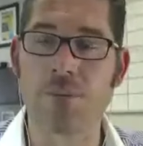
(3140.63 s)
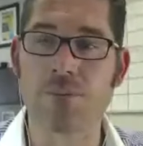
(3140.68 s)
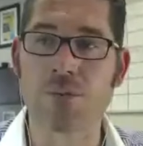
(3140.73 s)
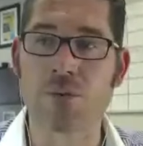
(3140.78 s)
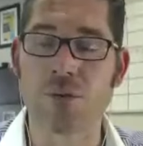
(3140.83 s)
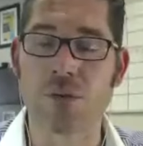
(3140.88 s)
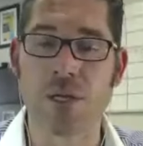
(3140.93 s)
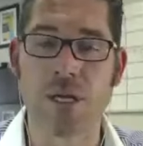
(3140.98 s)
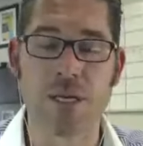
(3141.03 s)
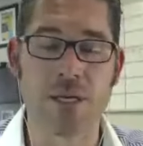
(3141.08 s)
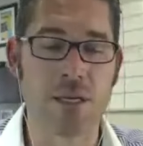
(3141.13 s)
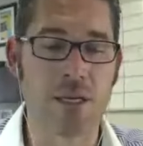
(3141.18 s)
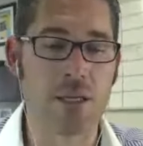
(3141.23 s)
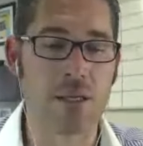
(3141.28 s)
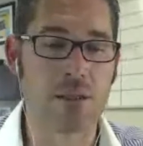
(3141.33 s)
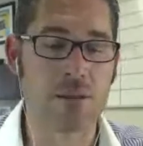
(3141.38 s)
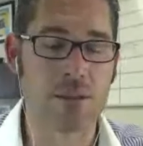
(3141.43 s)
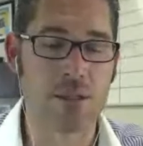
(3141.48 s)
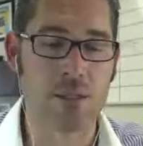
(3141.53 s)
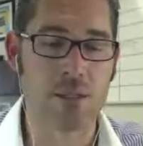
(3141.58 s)
tr like,
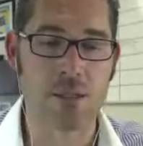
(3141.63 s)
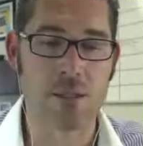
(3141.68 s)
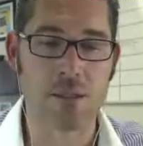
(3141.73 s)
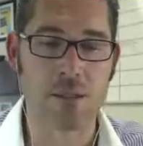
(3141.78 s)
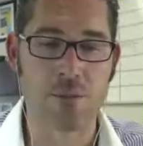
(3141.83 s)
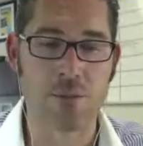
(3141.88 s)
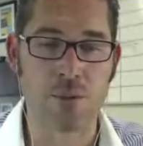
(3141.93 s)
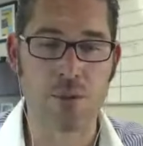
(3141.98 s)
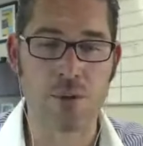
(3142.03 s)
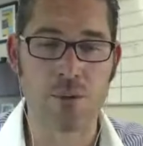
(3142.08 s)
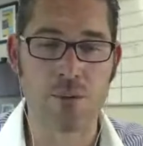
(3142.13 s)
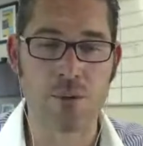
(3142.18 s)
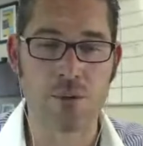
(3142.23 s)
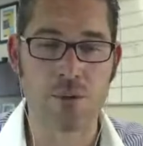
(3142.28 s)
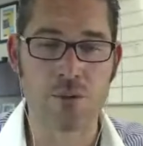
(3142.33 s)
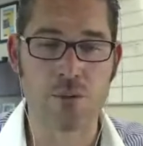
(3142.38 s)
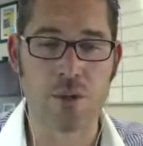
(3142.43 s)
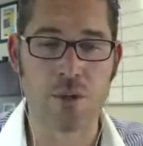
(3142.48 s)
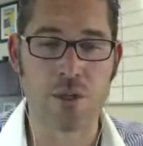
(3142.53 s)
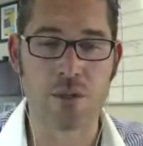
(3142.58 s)
as uh, we, we're
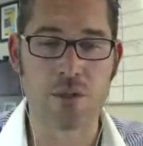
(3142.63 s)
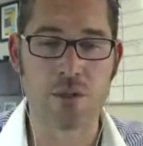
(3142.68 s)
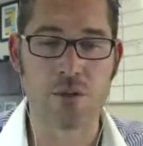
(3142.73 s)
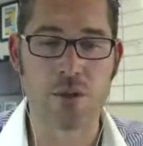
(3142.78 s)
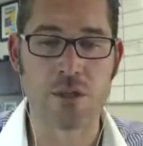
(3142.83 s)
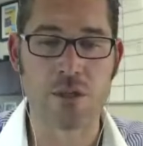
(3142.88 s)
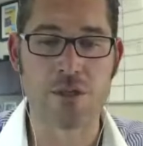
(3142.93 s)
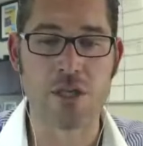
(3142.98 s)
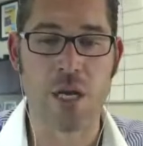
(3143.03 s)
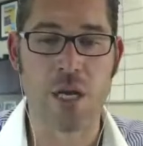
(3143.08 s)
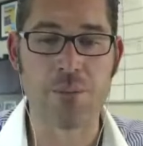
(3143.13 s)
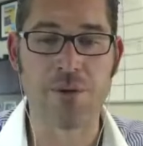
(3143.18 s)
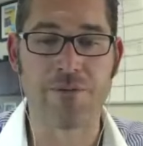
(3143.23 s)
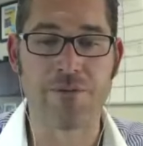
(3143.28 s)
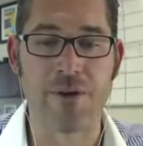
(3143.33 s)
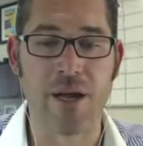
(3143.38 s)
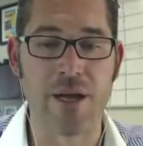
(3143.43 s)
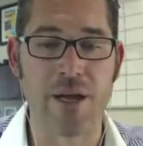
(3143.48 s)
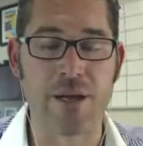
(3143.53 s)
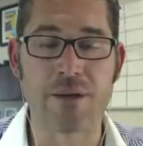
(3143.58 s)
trying to try to
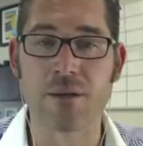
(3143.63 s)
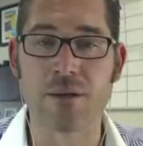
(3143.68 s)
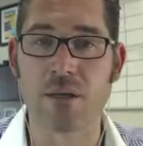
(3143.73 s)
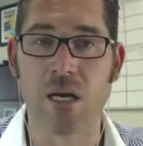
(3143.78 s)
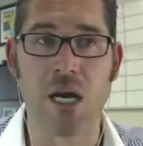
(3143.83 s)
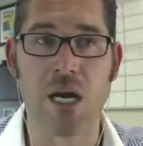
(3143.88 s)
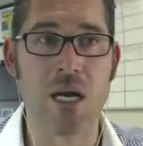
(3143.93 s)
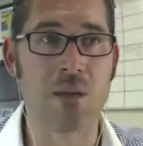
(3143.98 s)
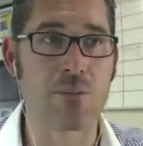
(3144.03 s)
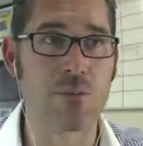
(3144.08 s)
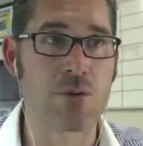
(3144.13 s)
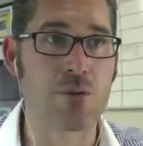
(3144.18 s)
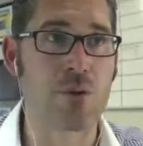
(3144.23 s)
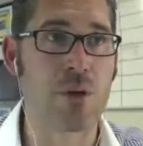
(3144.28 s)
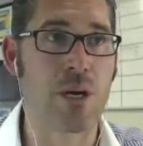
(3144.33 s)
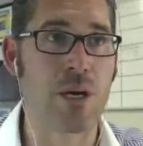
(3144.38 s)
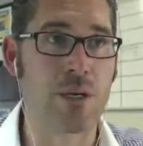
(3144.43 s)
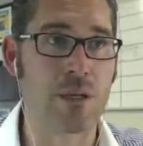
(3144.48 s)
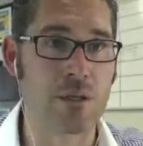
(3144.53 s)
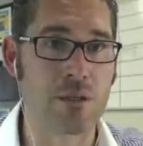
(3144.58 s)
zombify it. I am
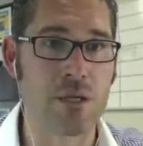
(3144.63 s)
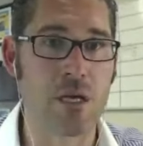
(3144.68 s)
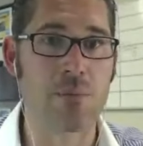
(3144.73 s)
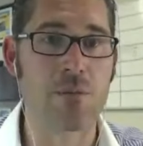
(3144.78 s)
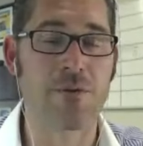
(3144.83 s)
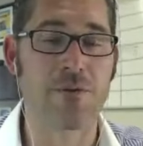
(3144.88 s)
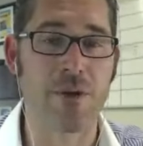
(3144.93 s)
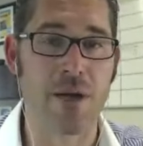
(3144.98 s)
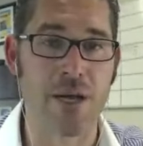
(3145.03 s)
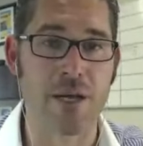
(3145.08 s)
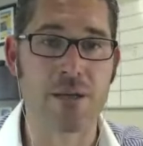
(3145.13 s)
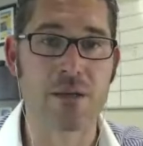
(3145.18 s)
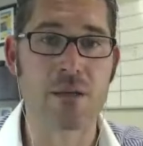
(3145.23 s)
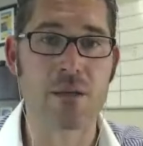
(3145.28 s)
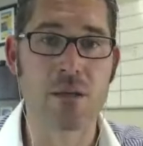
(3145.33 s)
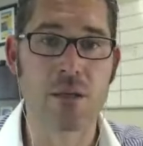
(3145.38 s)
trying to zombify it.